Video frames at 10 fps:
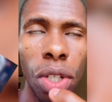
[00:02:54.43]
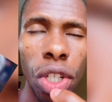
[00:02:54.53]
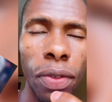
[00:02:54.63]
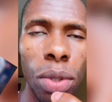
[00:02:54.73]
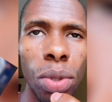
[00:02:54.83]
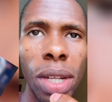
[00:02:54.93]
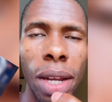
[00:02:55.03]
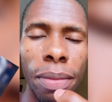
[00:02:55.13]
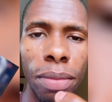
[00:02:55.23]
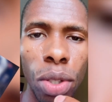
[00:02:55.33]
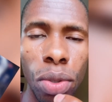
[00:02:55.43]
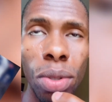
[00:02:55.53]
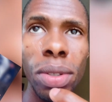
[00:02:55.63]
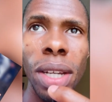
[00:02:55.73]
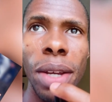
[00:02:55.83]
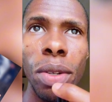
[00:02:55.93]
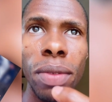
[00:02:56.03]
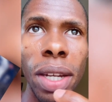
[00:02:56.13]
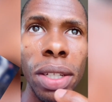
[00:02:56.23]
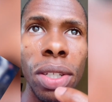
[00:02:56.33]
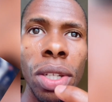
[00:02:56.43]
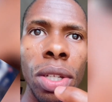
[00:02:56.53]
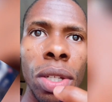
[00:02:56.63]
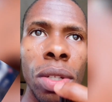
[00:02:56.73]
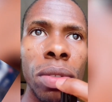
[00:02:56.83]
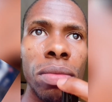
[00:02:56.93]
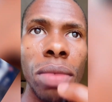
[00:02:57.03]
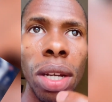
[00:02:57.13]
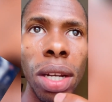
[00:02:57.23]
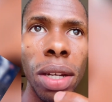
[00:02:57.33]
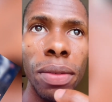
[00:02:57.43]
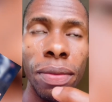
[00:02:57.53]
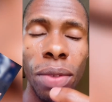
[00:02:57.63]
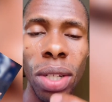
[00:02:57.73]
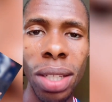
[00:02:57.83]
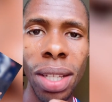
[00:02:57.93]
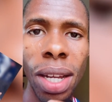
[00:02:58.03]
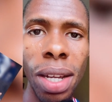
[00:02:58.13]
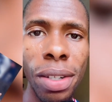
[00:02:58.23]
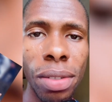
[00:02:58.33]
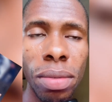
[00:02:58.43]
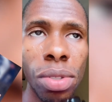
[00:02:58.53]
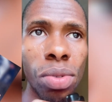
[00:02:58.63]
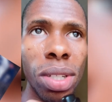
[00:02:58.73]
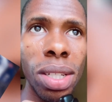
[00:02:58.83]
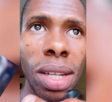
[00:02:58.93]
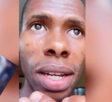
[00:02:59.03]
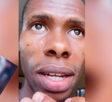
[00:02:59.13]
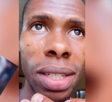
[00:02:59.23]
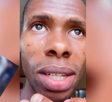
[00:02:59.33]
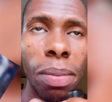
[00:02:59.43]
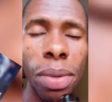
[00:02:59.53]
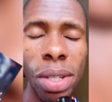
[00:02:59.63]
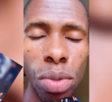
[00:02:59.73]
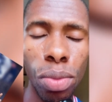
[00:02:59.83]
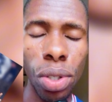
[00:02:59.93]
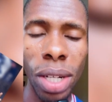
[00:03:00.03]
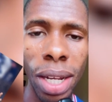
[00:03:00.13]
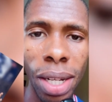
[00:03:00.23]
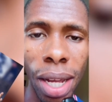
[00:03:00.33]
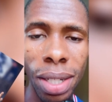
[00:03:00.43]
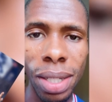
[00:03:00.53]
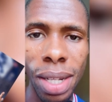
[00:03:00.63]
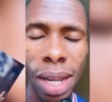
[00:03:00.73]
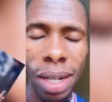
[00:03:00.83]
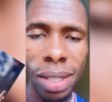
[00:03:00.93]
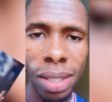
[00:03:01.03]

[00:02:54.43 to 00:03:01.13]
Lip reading: Although they are, you know, kind of like volatile today, they are at their best, tomorrow they are